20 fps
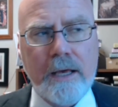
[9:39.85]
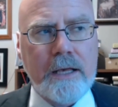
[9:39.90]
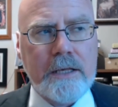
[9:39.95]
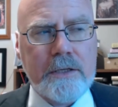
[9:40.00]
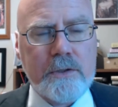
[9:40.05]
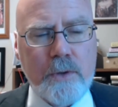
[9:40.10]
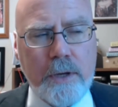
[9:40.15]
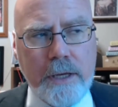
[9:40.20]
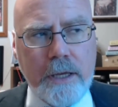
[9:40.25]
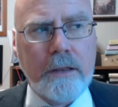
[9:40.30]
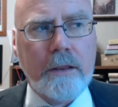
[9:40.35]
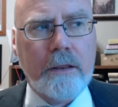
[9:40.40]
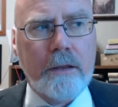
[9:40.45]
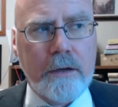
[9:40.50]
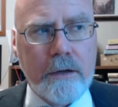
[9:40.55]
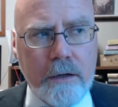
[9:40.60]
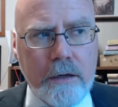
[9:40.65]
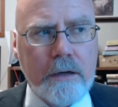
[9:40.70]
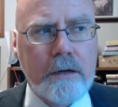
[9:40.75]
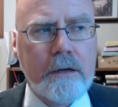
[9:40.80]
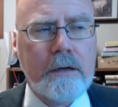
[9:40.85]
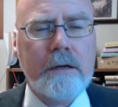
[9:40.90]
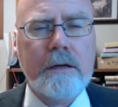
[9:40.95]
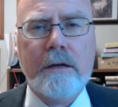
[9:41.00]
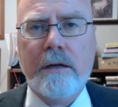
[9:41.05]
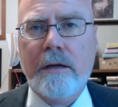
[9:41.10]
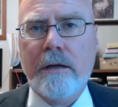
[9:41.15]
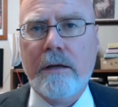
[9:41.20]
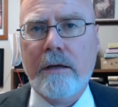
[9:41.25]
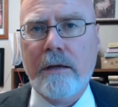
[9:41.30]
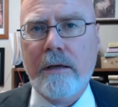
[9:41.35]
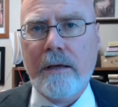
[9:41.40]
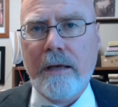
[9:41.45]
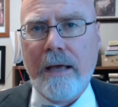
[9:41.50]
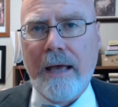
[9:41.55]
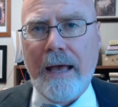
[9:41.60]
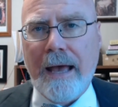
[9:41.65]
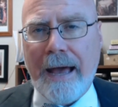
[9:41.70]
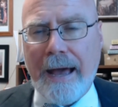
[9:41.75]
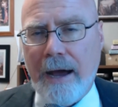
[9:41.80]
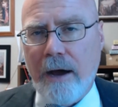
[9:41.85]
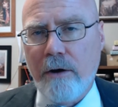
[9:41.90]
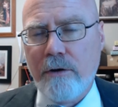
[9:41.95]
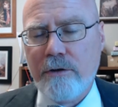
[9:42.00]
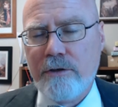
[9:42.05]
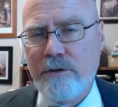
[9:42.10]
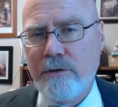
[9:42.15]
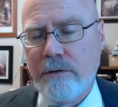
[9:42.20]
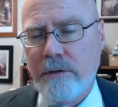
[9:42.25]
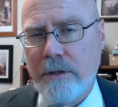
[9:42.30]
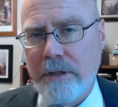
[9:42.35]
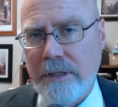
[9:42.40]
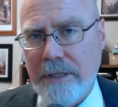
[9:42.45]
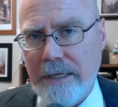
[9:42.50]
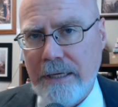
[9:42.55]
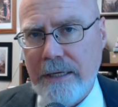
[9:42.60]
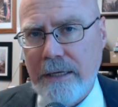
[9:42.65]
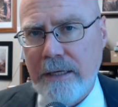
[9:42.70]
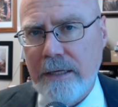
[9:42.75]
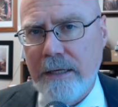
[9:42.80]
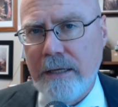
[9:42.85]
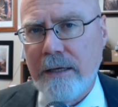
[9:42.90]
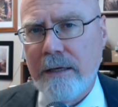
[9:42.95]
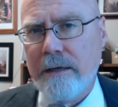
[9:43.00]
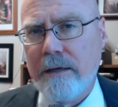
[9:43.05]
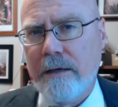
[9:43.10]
so I can learn how to glean